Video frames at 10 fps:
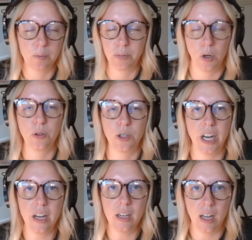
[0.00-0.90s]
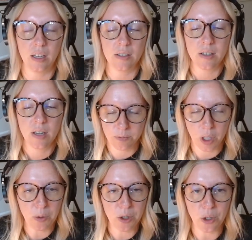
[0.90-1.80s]
procreate and
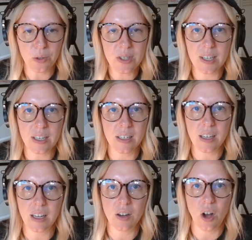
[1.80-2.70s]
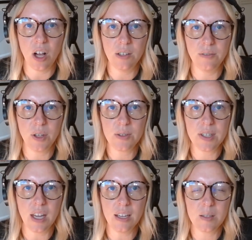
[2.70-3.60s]
reproduce and all of those
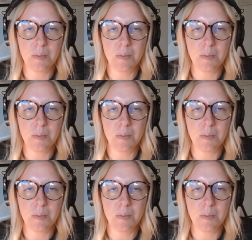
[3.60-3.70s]
things,